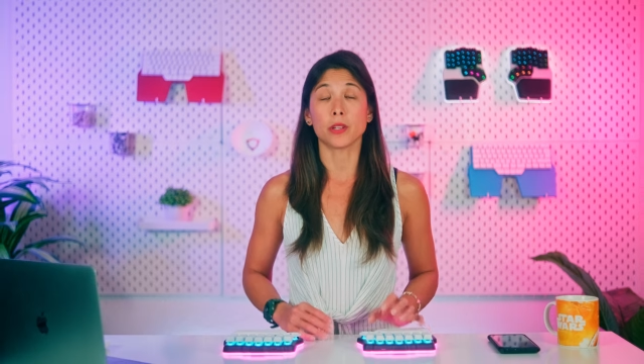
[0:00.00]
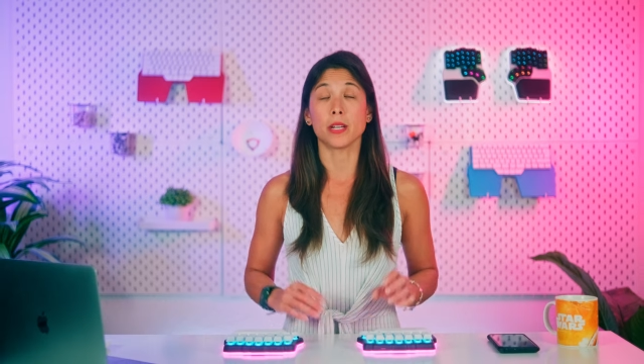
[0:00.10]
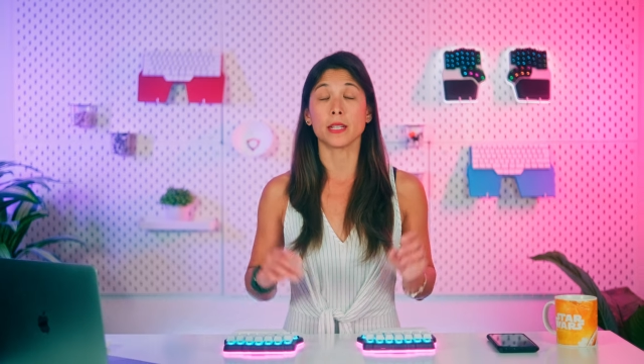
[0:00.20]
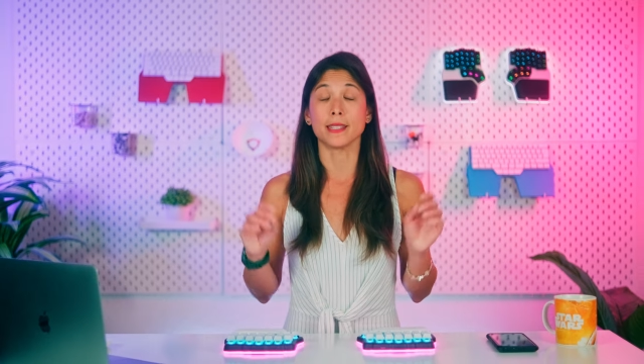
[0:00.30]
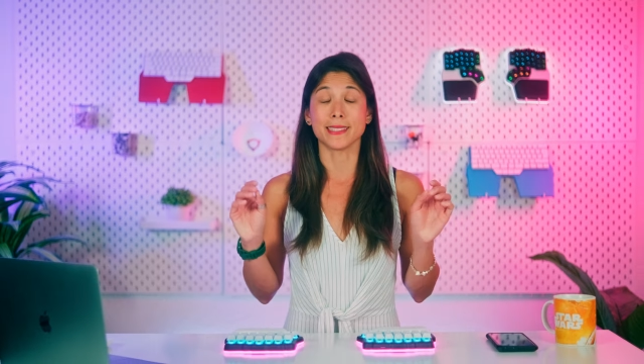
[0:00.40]
on
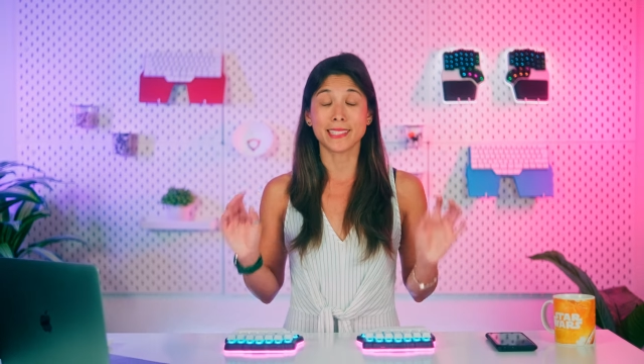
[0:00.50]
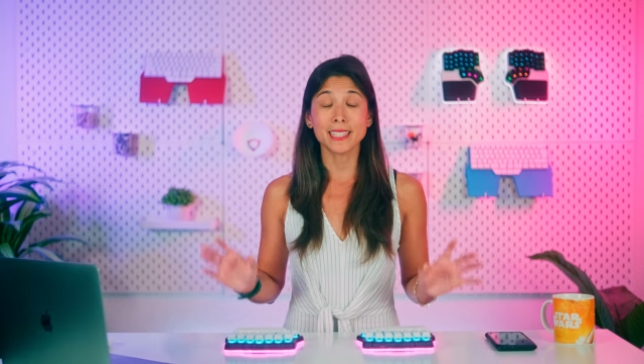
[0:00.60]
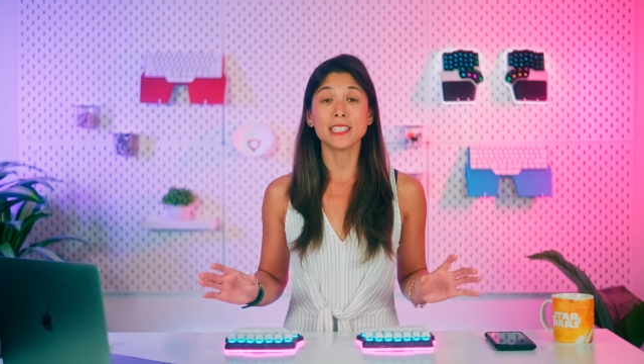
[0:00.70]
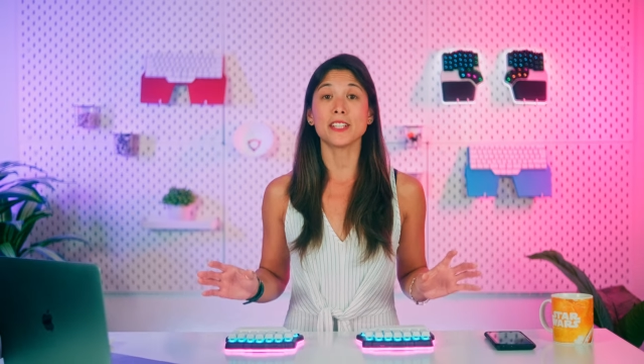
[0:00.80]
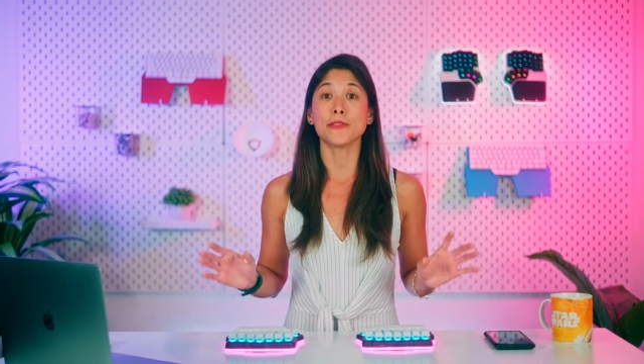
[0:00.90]
a
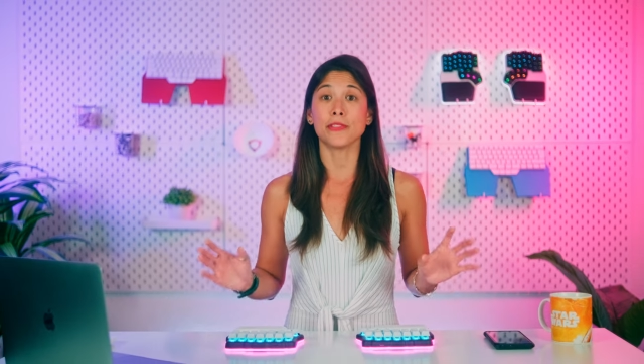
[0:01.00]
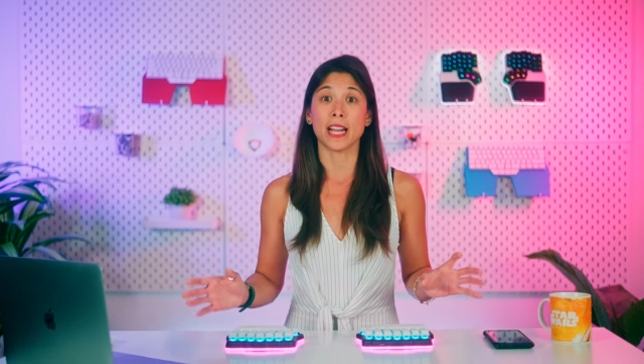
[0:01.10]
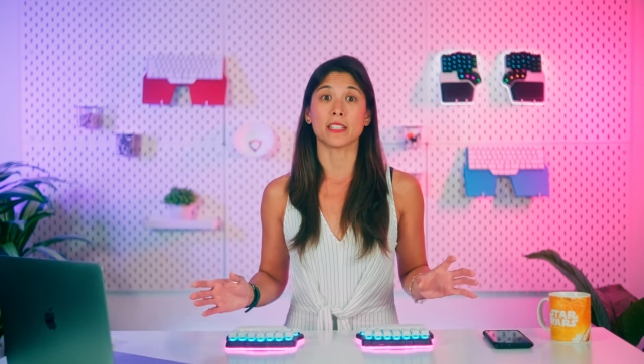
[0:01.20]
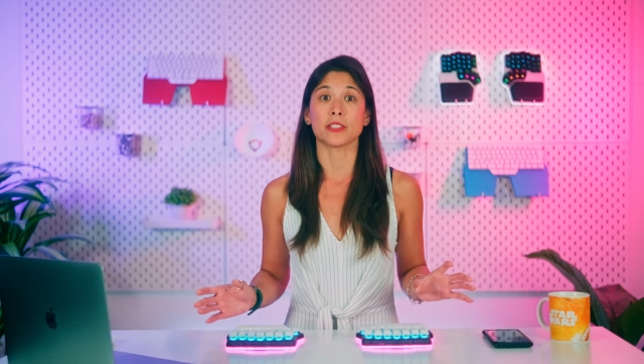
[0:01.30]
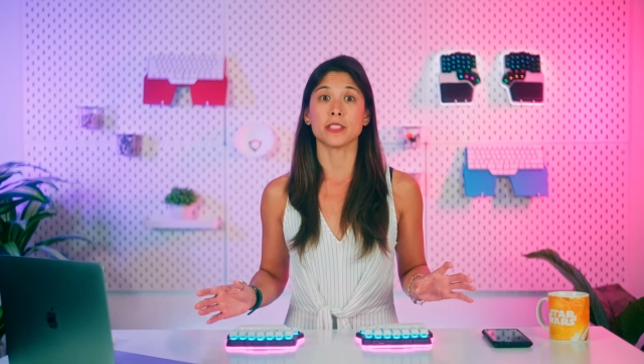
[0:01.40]
gazillion
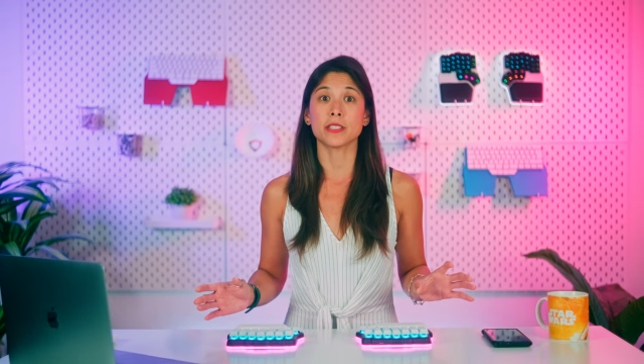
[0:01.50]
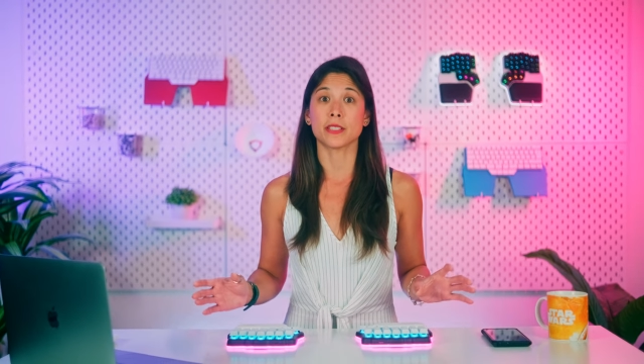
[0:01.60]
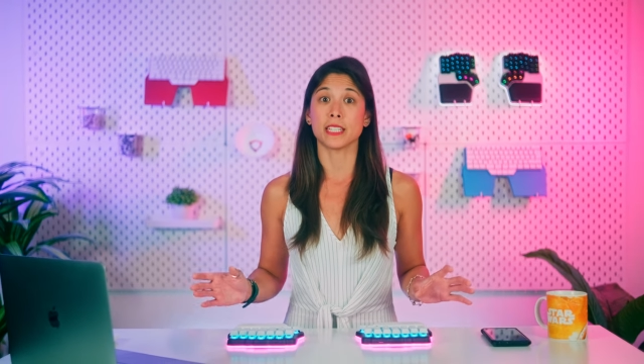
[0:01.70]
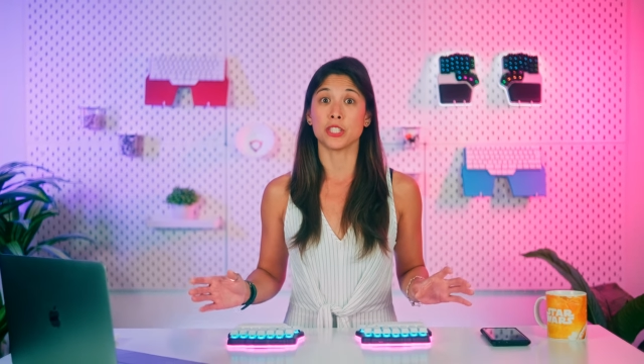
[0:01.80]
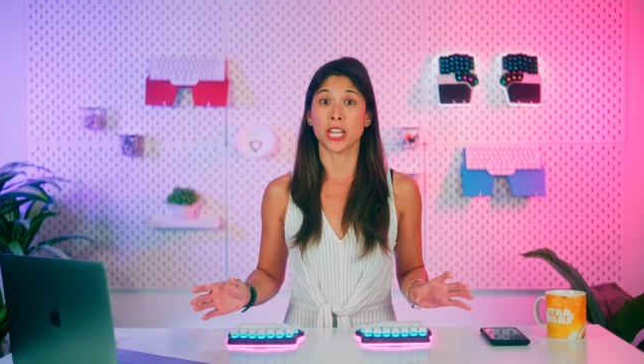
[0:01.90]
factors
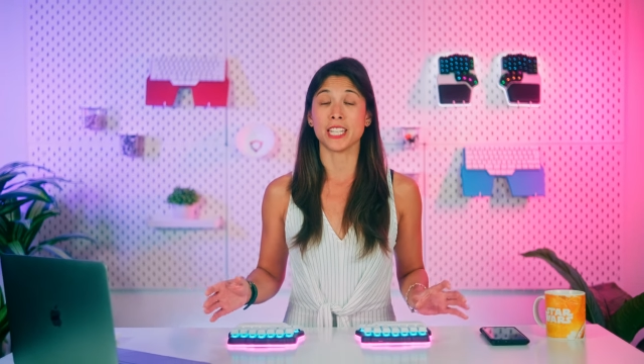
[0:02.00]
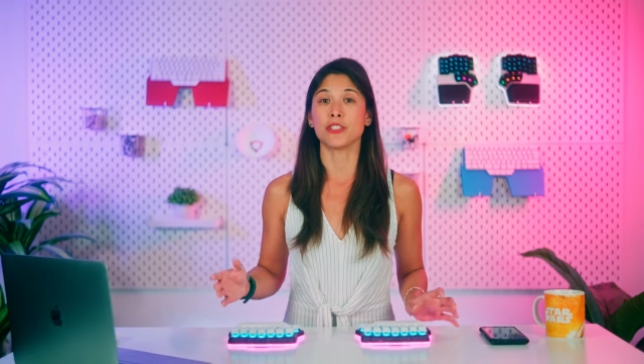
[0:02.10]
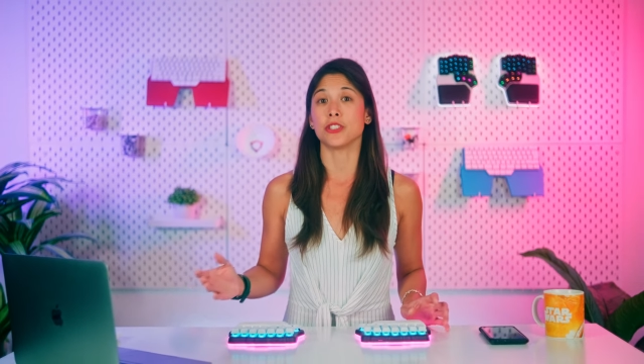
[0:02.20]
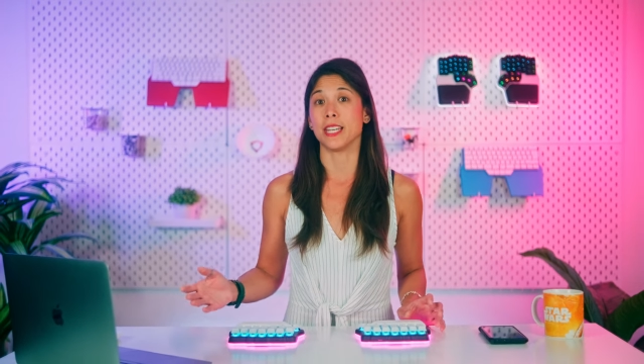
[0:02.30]
that change